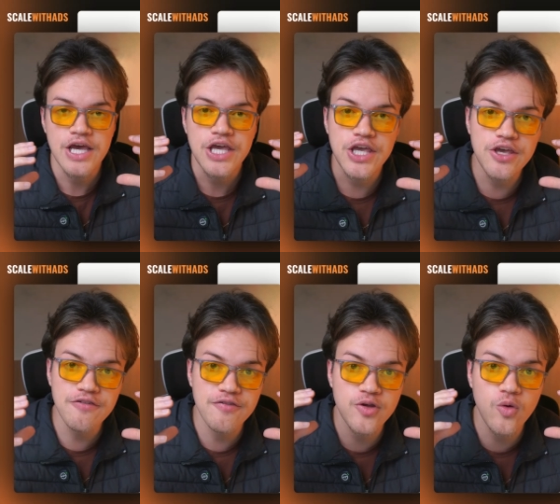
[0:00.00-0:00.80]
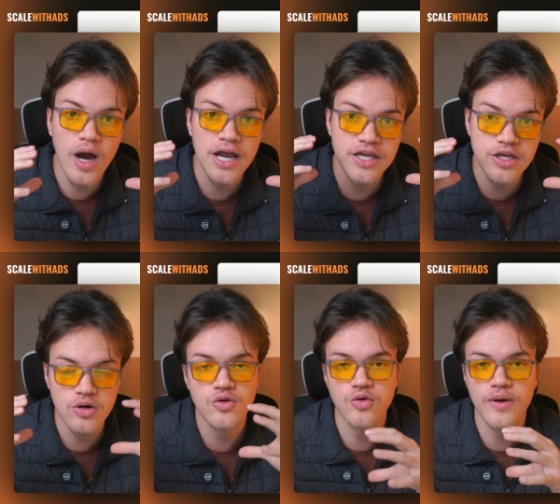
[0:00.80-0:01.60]
If you are
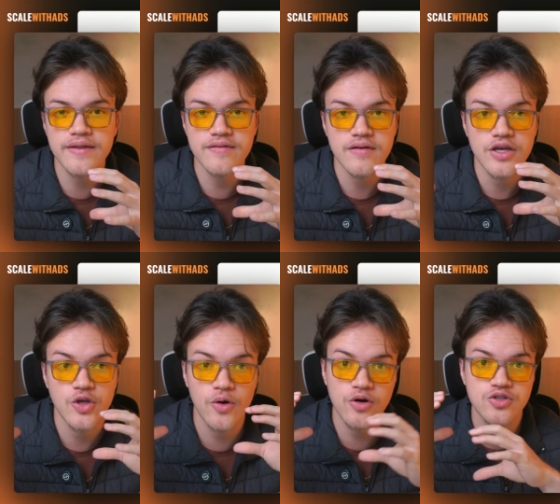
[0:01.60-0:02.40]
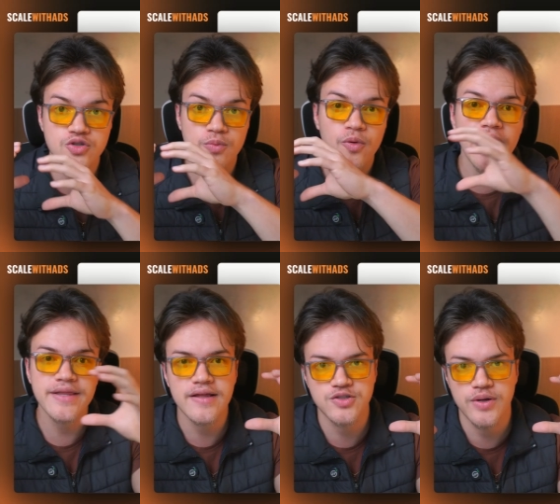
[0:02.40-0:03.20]
incongruent, you're going to break
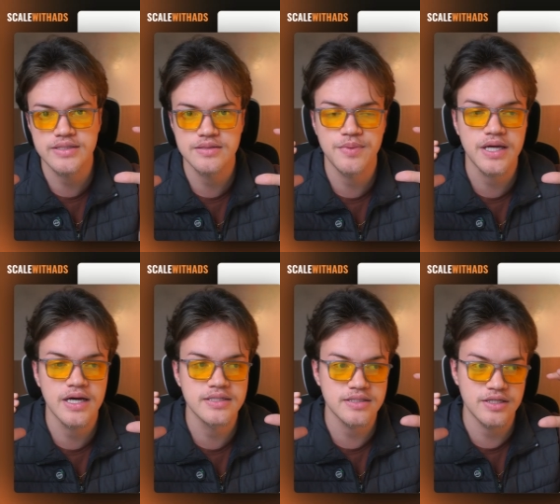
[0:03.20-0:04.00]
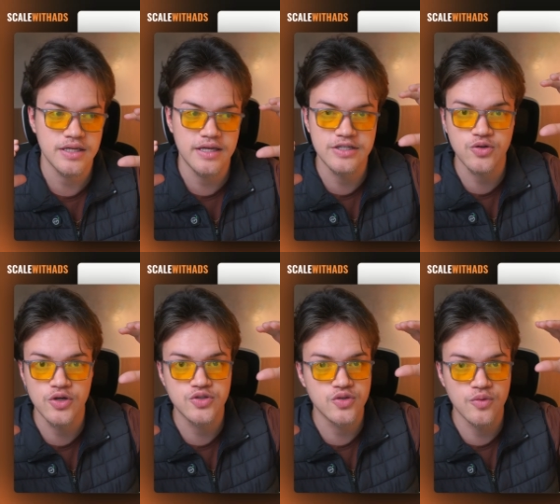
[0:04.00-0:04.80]
that trance because it's
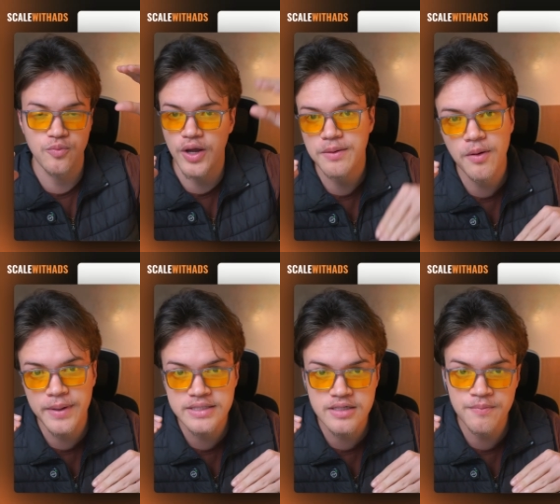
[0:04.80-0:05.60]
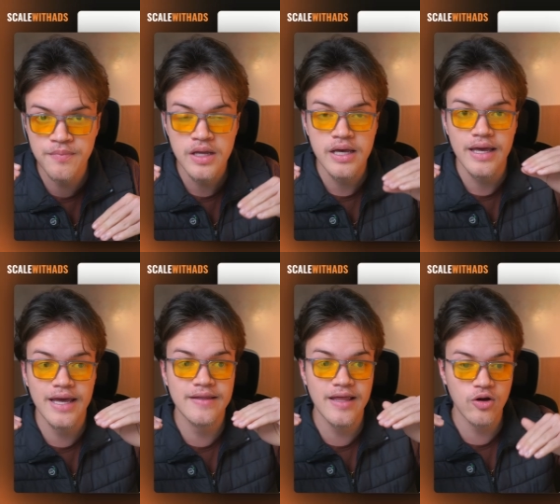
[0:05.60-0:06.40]
going to break momentum
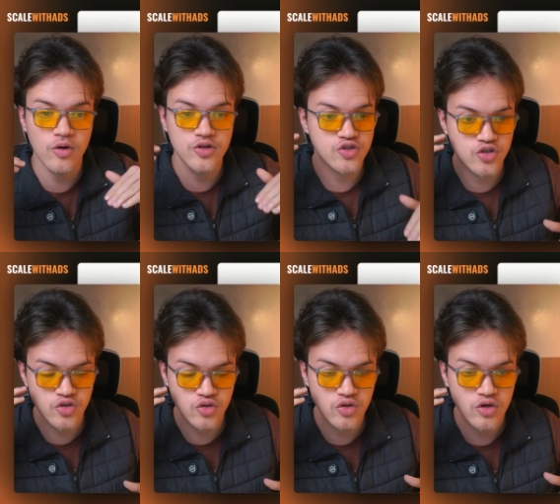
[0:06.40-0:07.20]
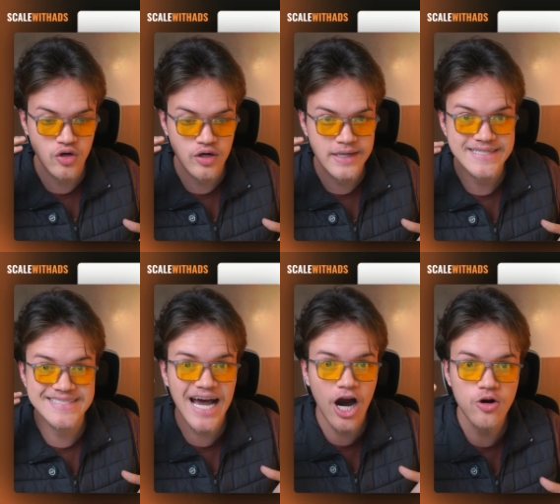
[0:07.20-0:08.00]
and they're going to
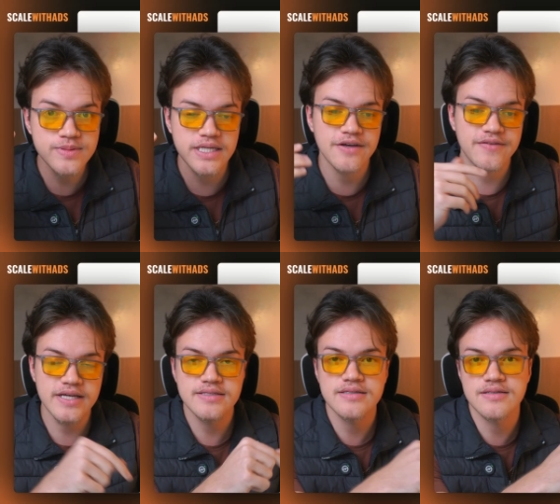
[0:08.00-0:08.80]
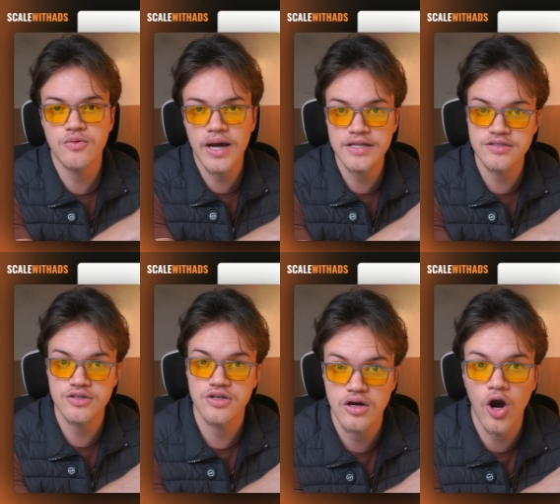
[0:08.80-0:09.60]
doubt if this is the right
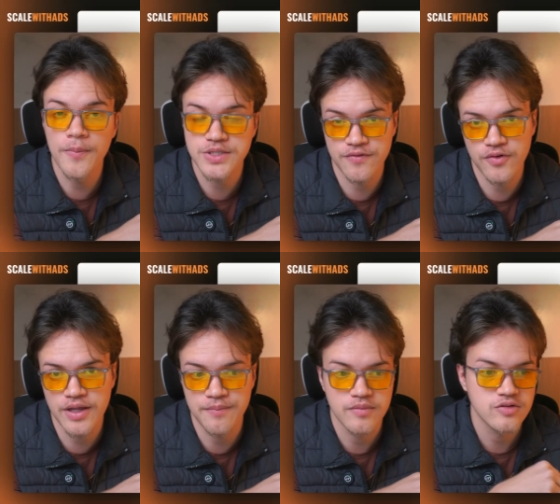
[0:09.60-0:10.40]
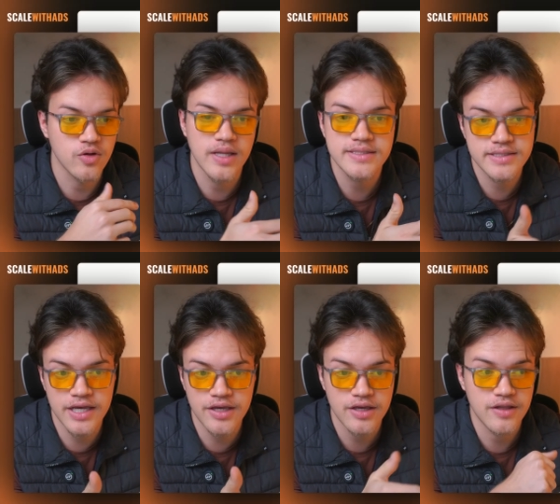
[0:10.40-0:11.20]
option for them. So let's
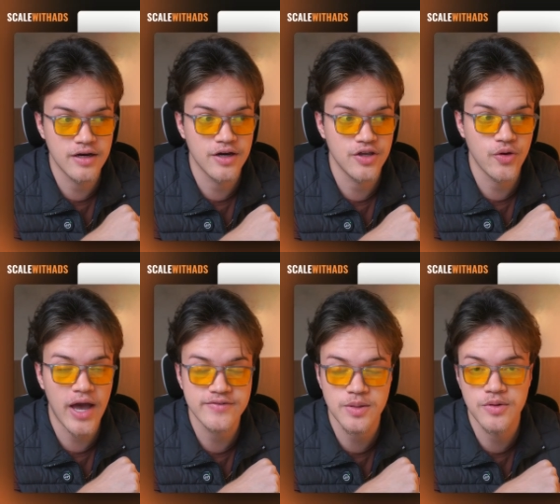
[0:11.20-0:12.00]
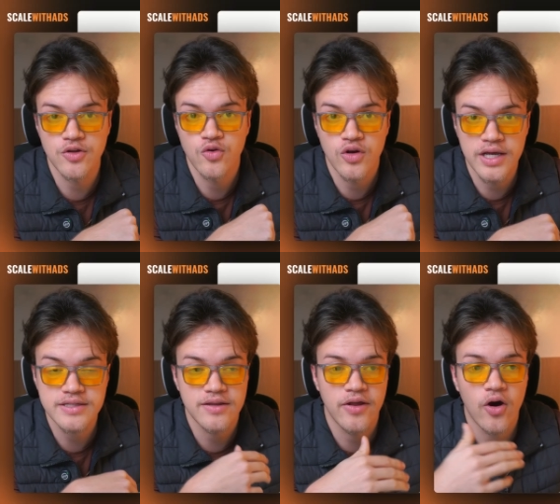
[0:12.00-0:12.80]
say you have someone who
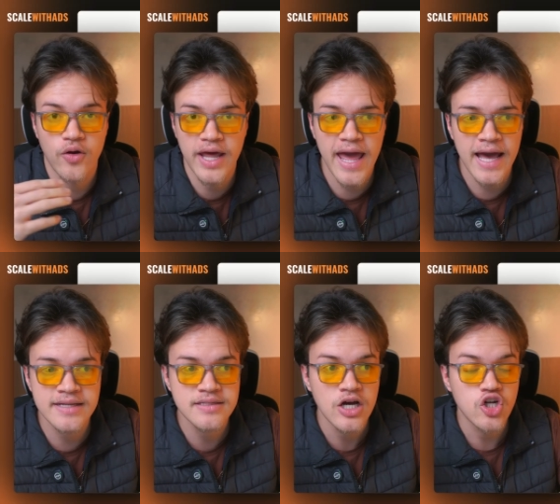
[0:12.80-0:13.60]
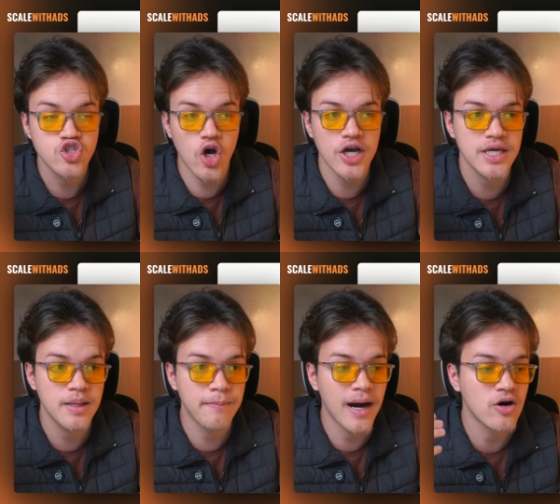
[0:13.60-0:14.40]
clicked on an ad talking
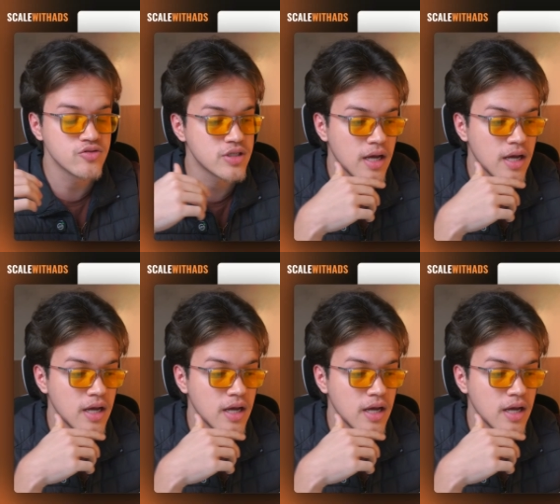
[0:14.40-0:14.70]
about